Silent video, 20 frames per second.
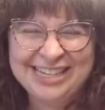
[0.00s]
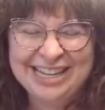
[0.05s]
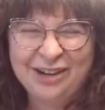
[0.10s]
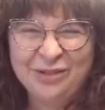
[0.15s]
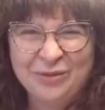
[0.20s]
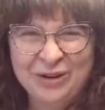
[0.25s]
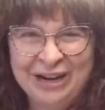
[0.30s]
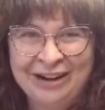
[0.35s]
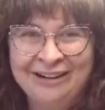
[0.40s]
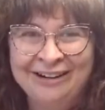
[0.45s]
like
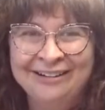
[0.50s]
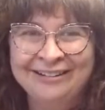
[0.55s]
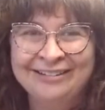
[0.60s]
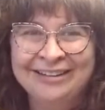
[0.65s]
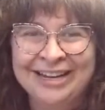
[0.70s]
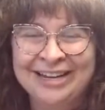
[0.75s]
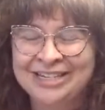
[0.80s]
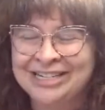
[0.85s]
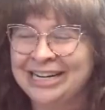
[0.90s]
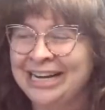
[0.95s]
weird
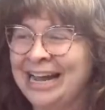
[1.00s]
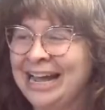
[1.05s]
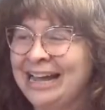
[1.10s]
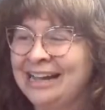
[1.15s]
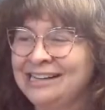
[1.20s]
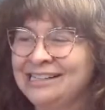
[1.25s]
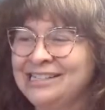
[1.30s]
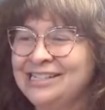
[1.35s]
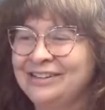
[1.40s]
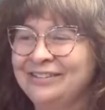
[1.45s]
kitchen
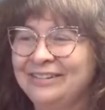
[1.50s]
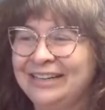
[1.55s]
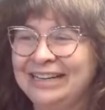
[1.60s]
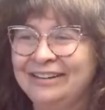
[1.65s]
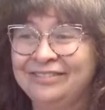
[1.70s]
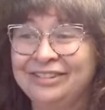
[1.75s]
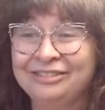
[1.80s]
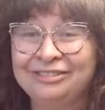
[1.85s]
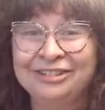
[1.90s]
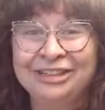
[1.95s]
hacks or
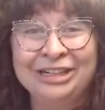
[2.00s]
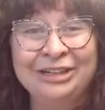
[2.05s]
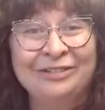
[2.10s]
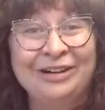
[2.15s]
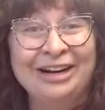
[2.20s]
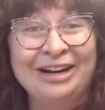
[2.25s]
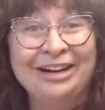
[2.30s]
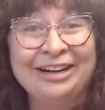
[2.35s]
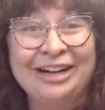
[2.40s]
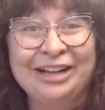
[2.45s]
whatever for your
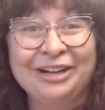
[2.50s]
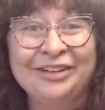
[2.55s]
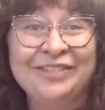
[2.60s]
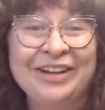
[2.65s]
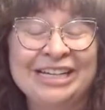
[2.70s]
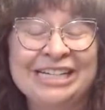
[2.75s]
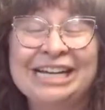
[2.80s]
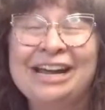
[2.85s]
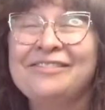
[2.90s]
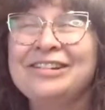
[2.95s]
watercolor
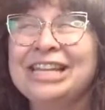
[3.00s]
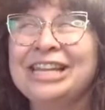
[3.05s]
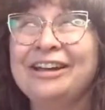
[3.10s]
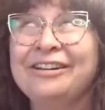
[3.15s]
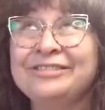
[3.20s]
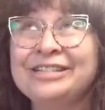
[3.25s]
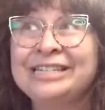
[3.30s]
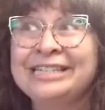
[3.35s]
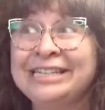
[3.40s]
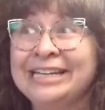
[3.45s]
painting, I would
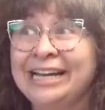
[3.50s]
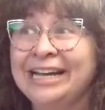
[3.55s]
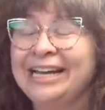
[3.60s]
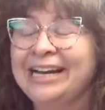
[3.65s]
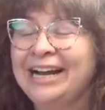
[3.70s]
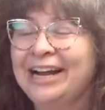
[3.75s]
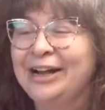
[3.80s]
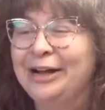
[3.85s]
love to see it.